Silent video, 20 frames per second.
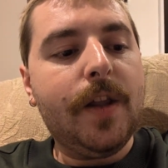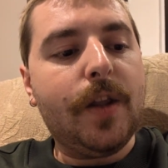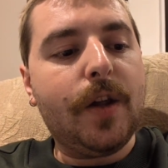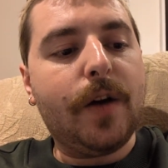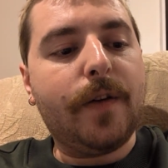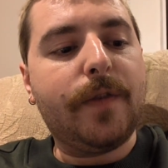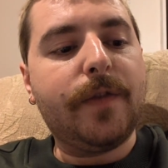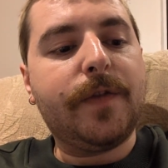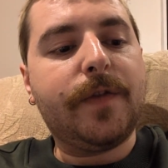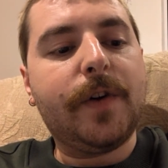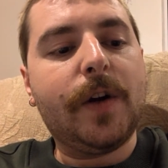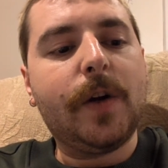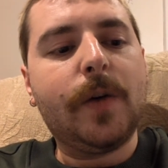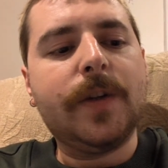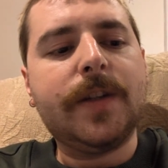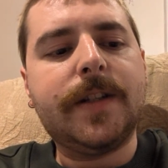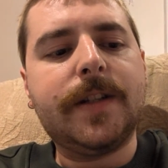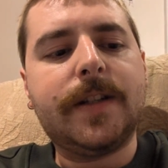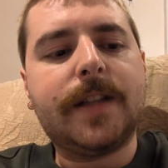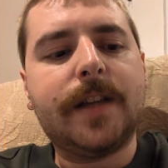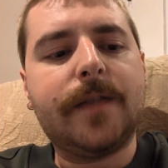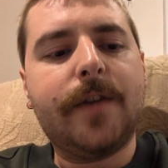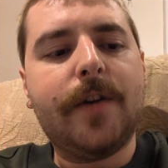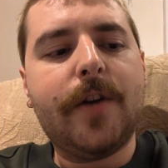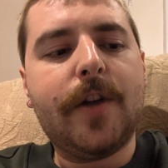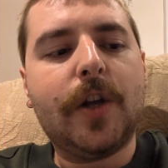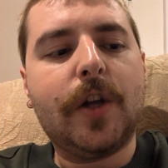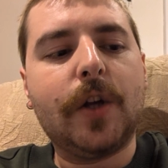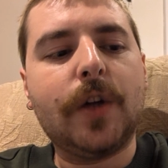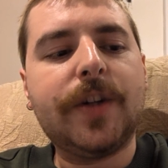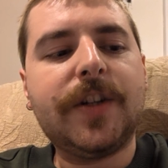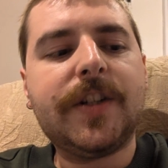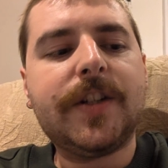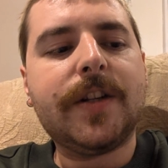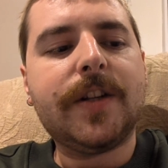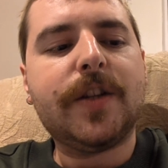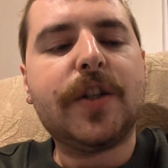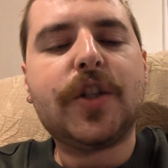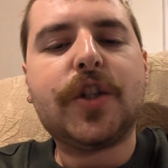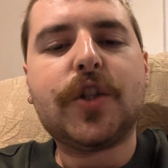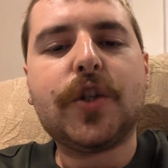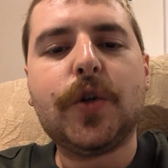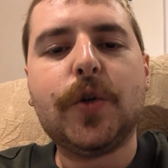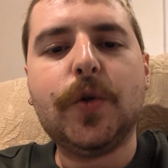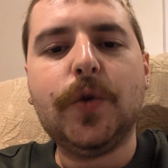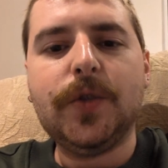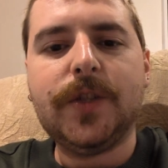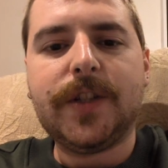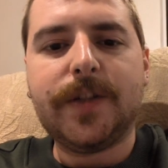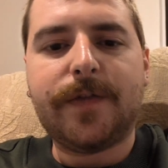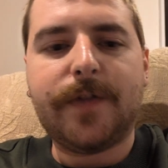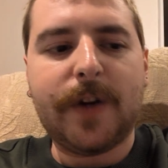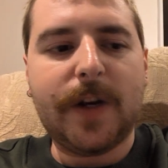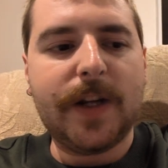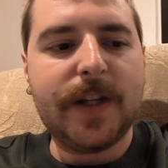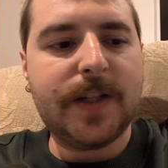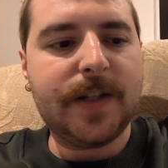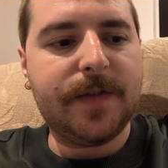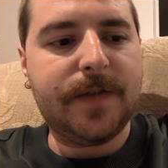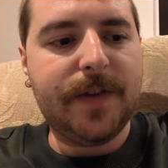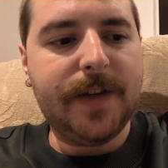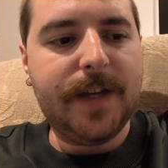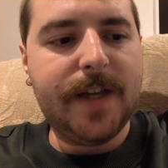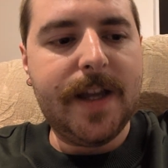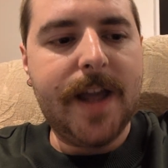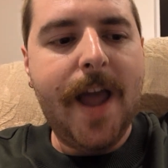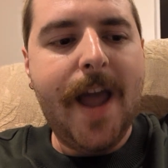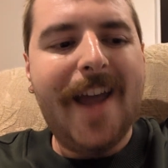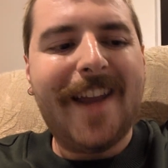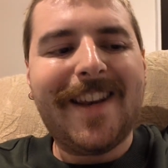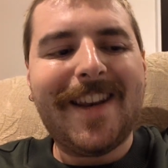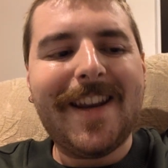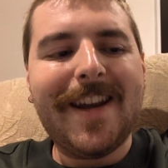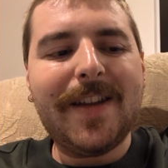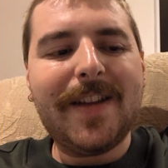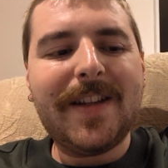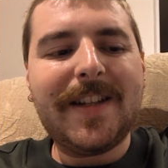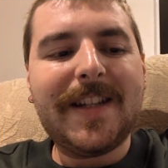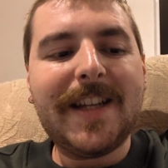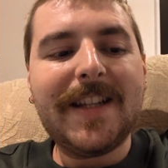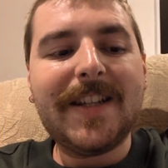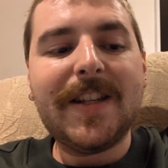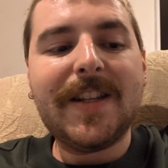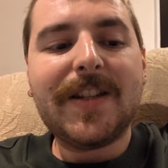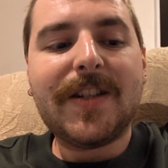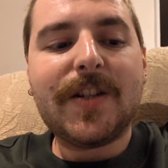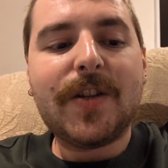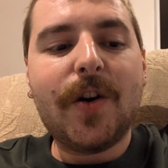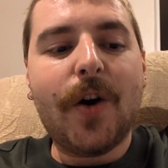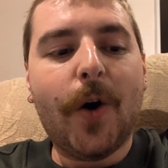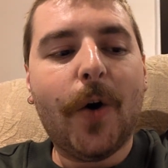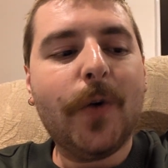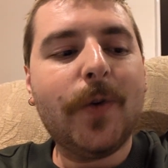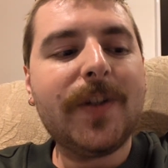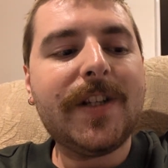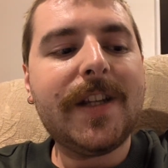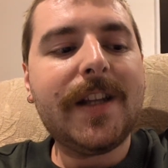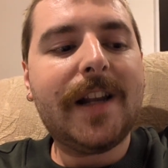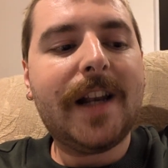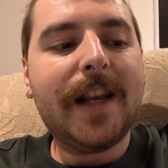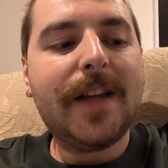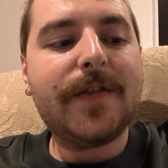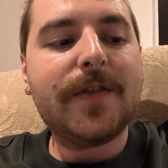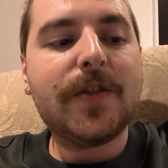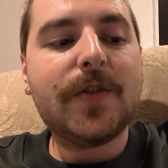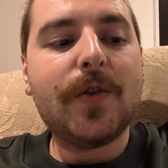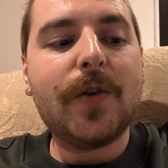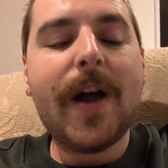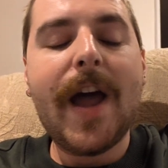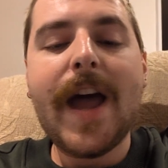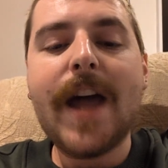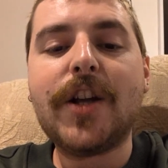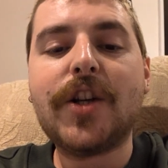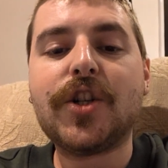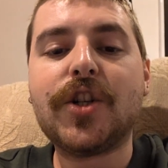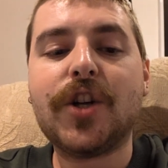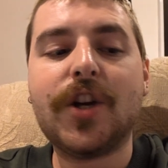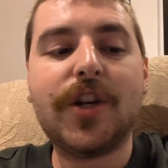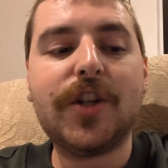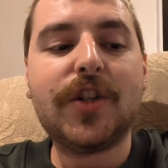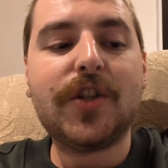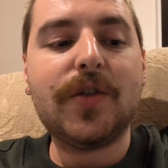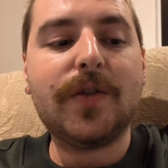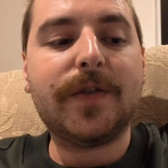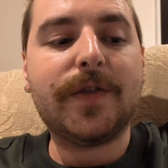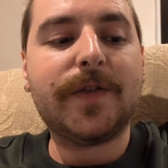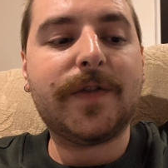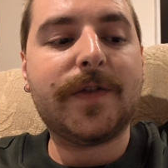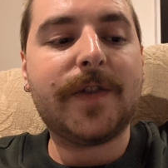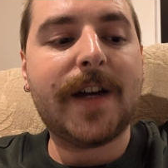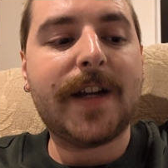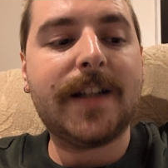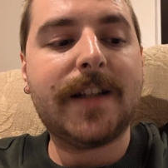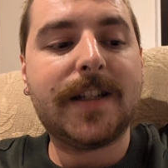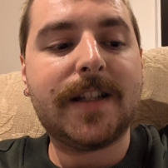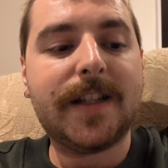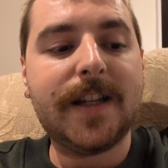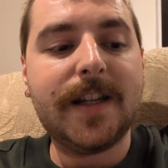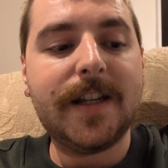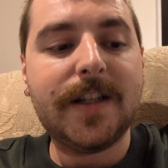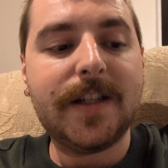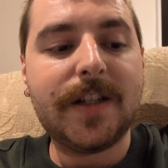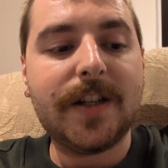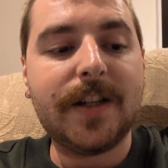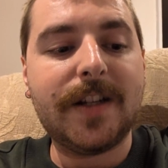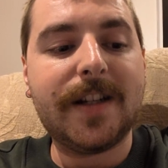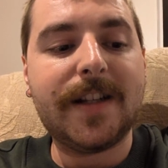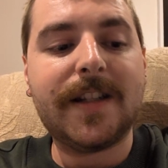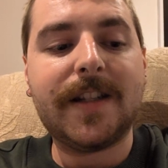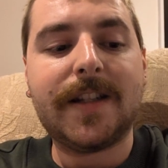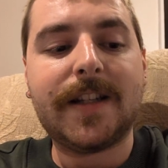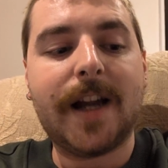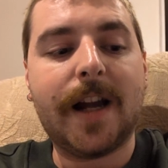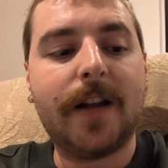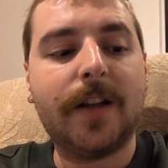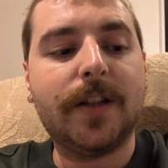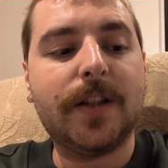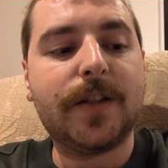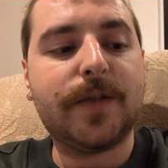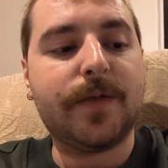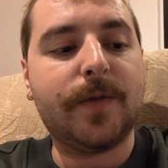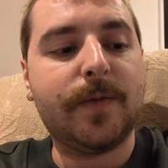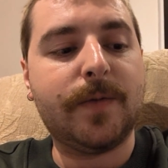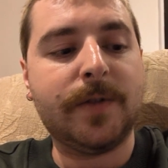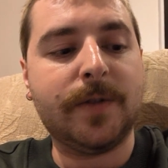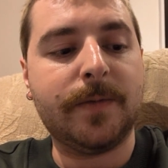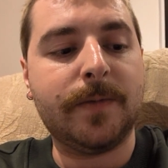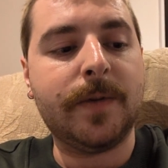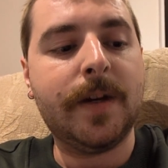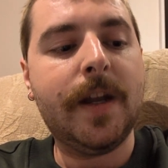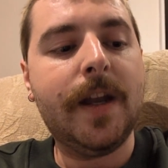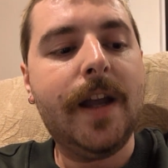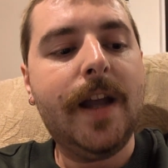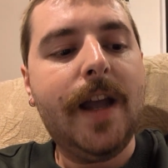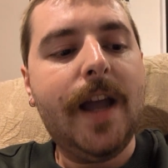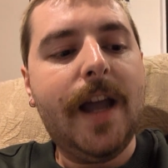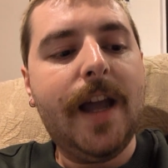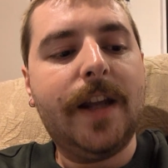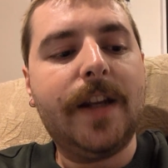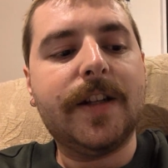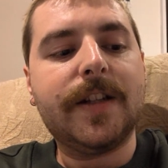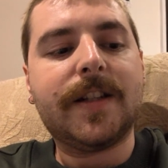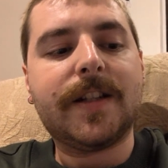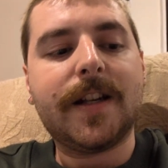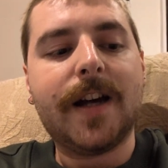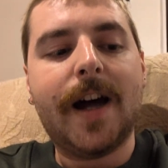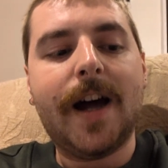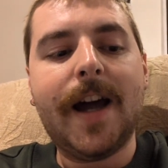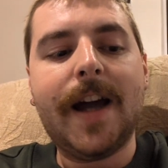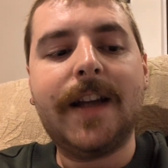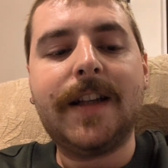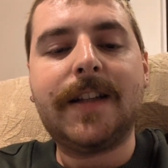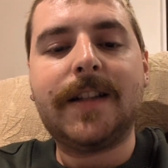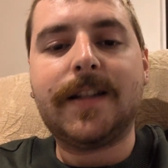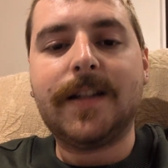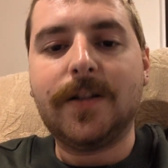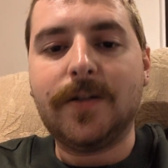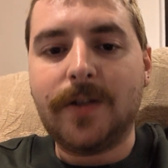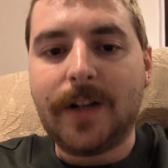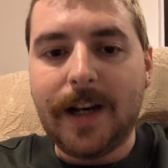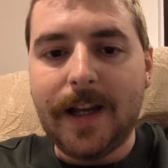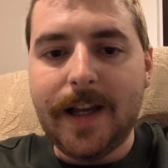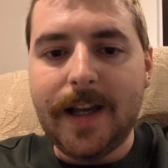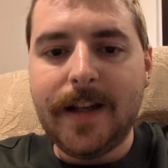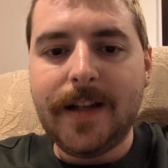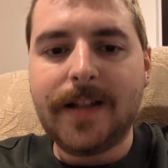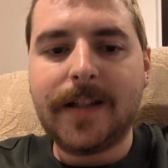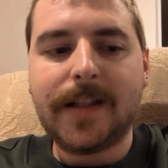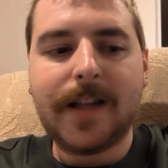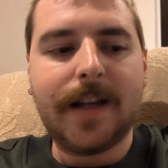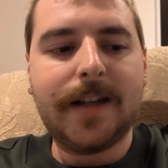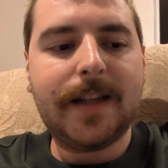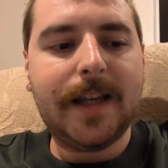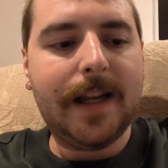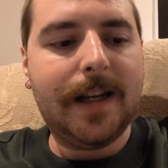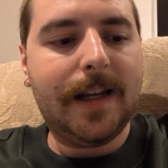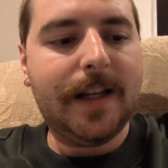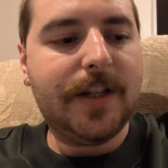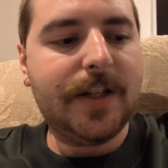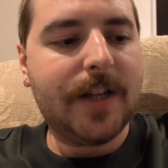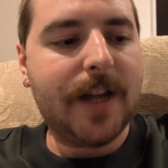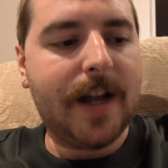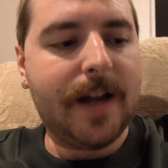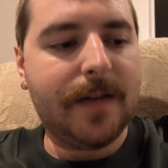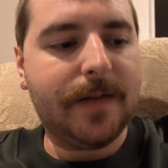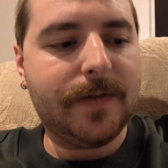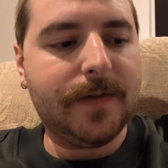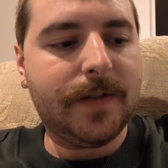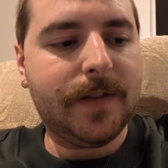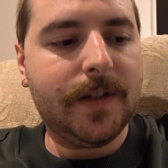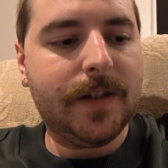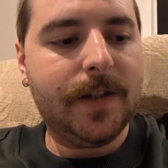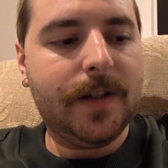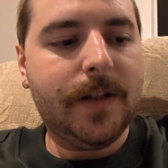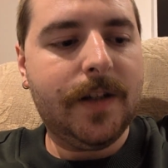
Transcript: They often follow us into their very cloister in the schools of philosophy. Neither deserts, nor holes in cliffs, nor hair shirts, nor fastings can disentangle us from them. In her side still clings that deadly shaft.